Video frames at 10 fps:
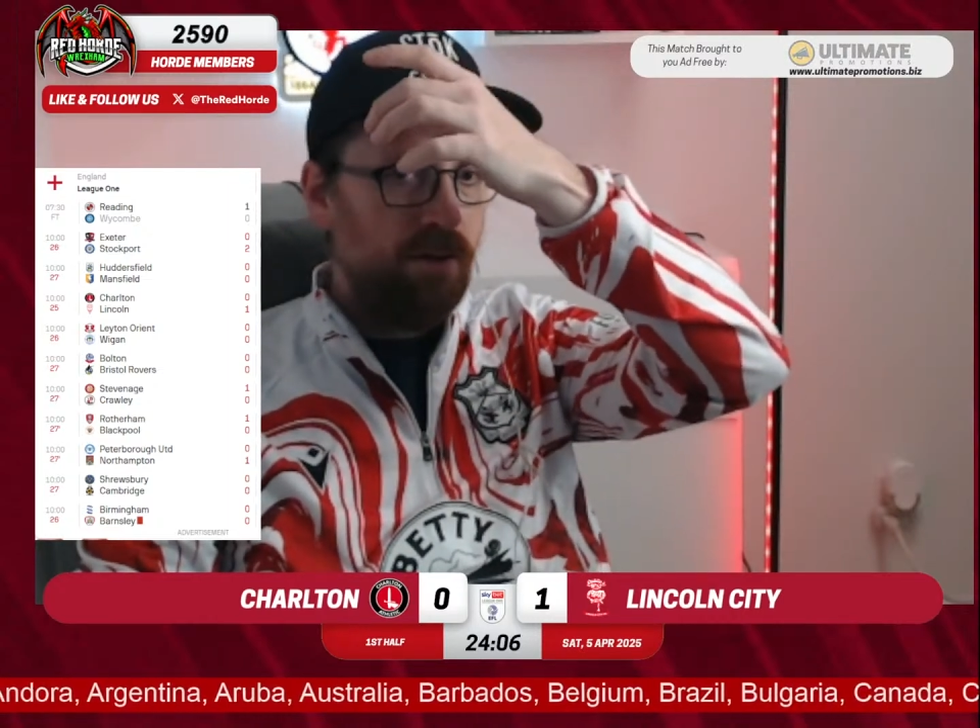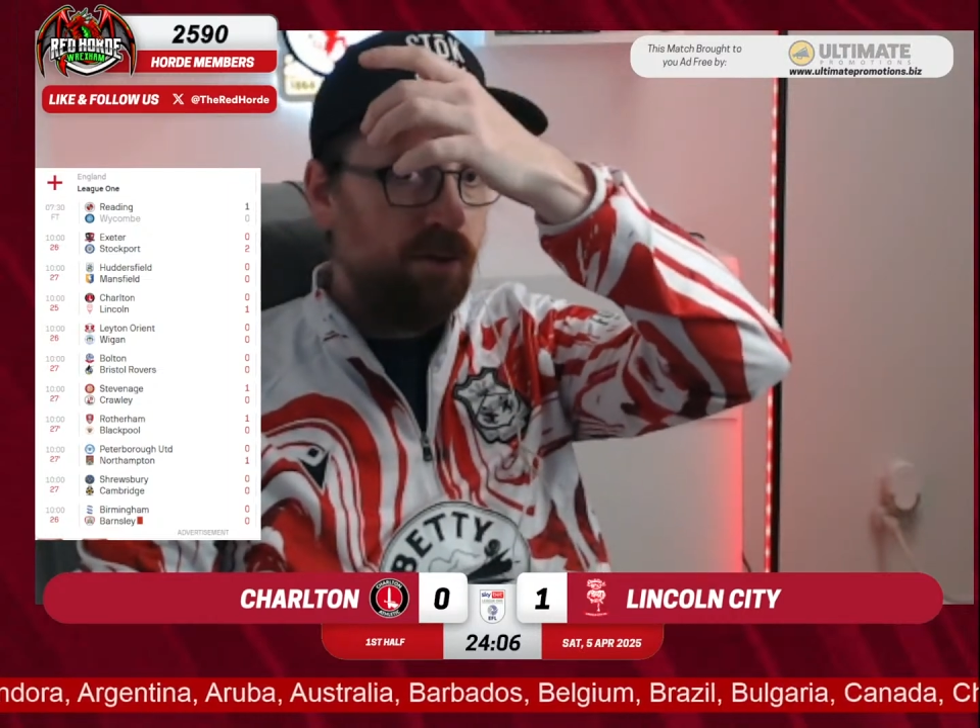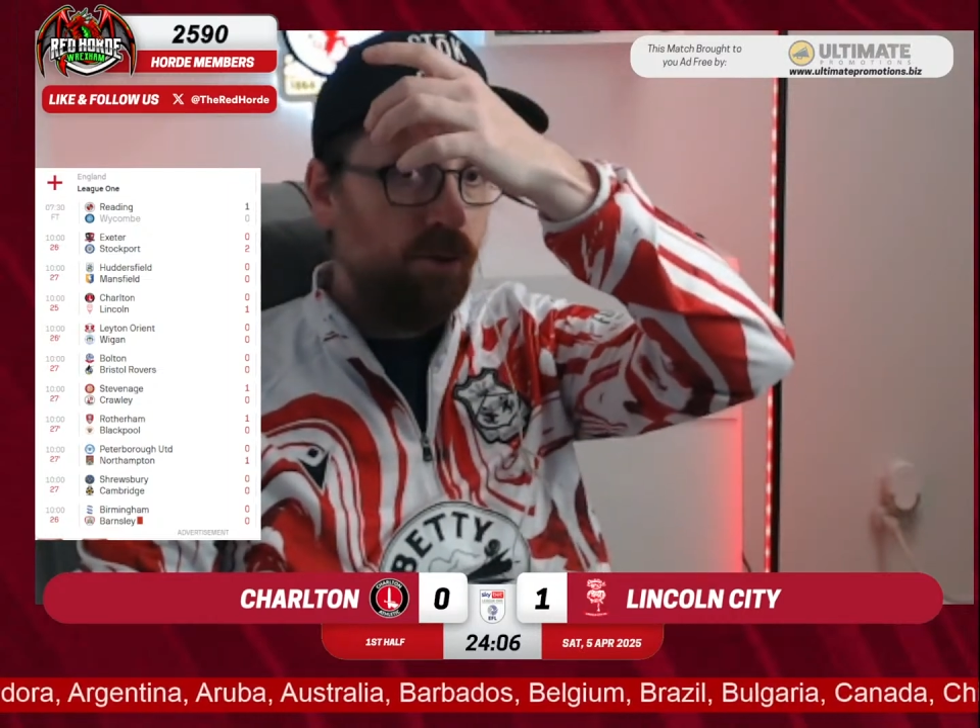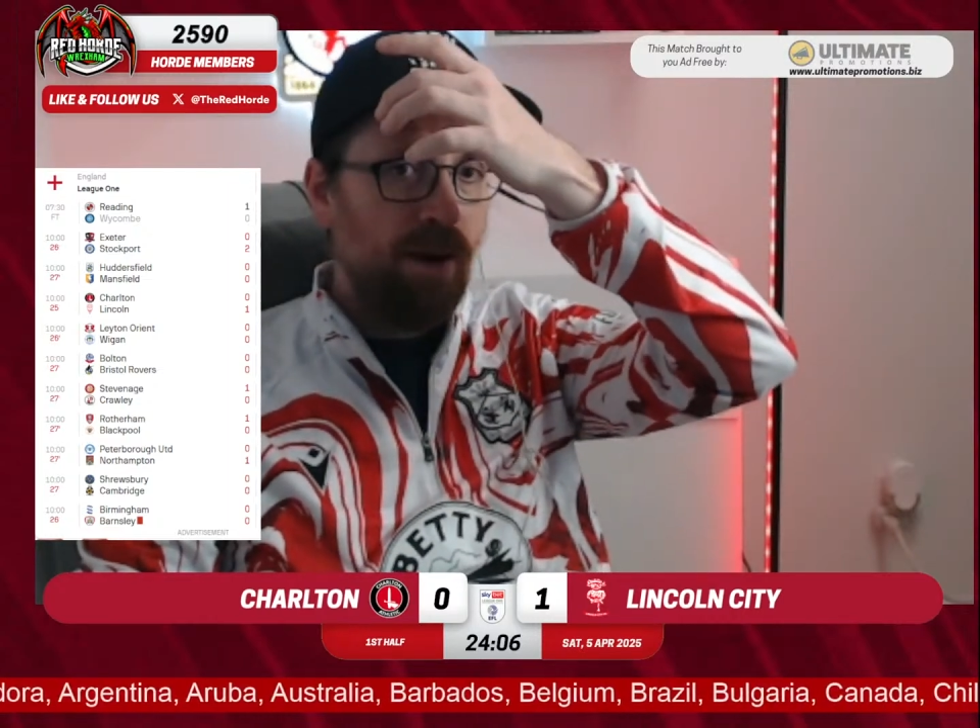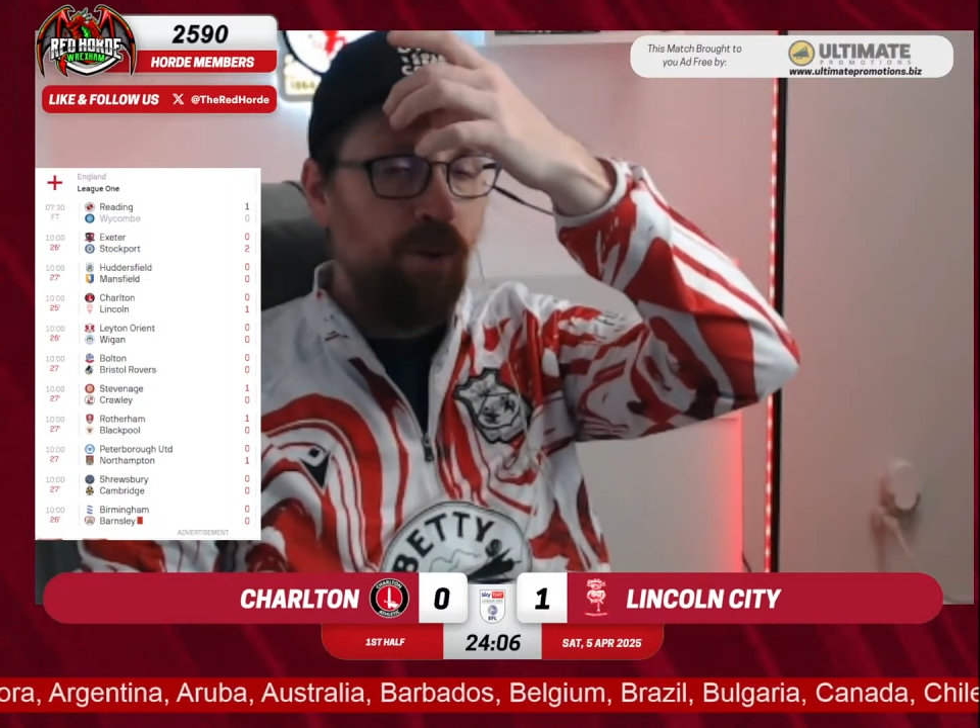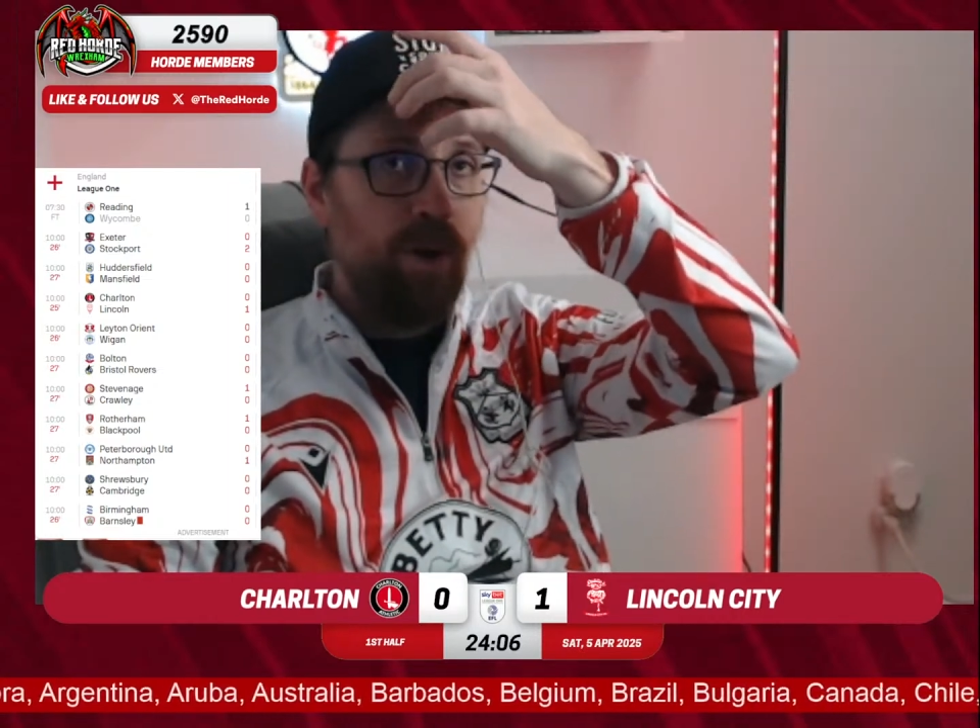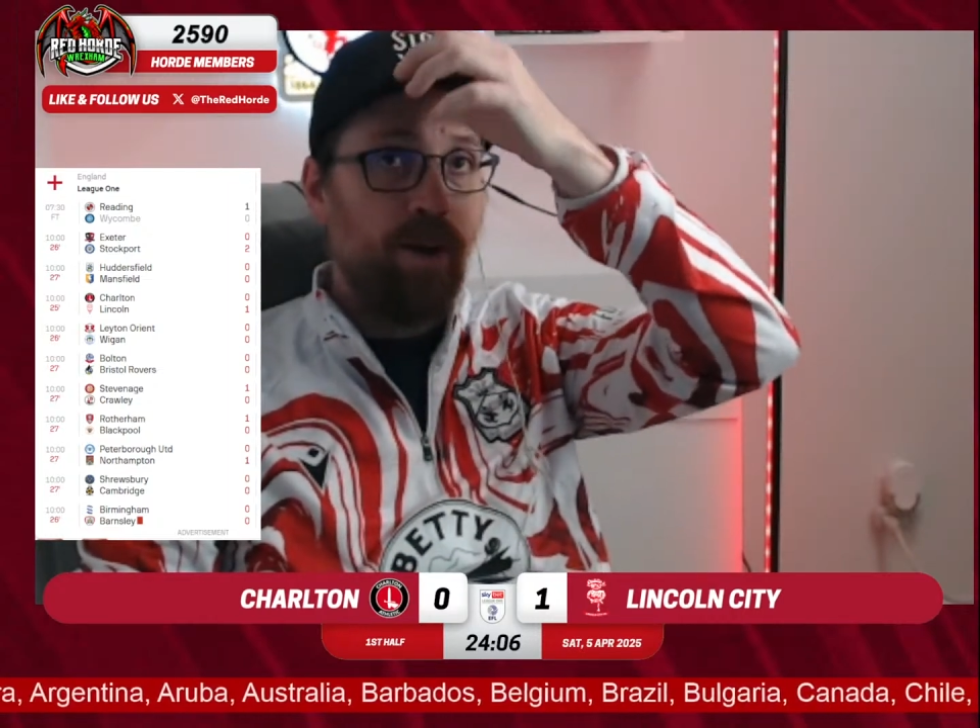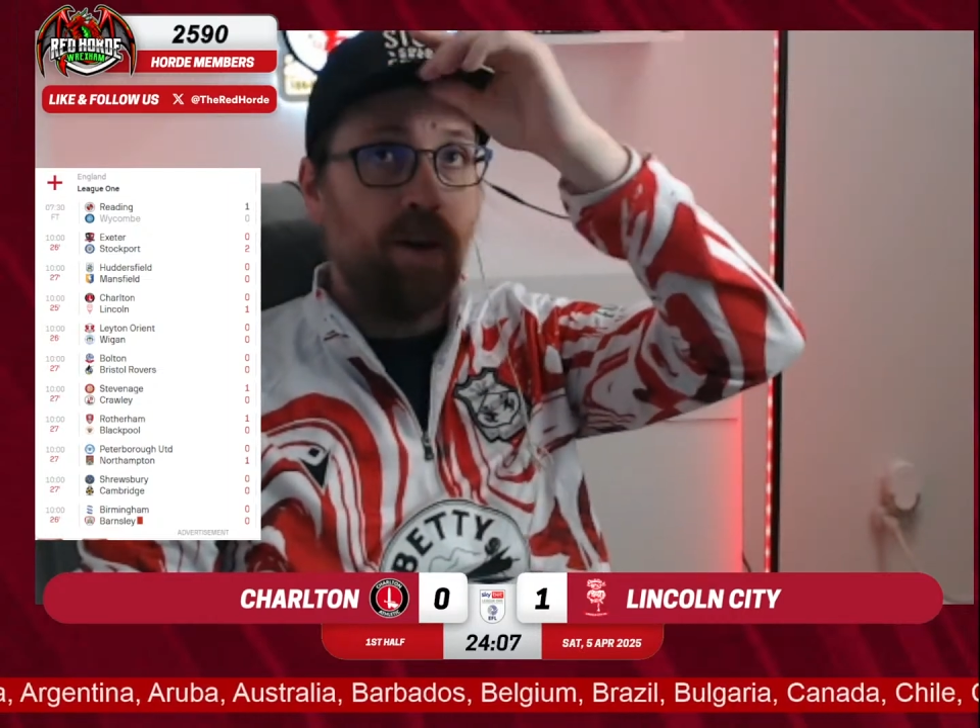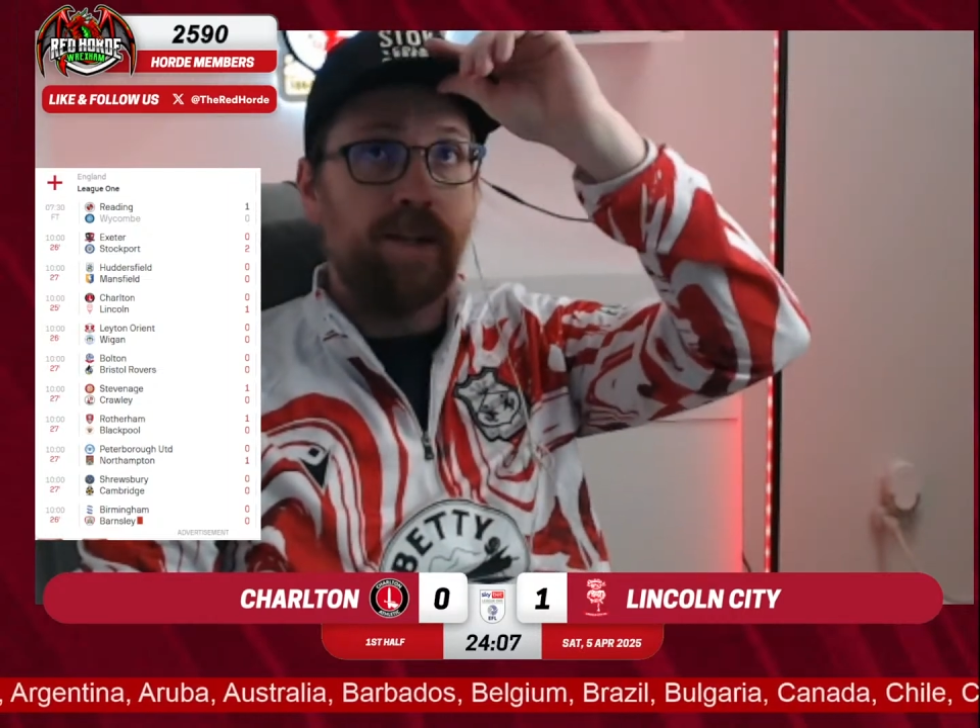the right winger,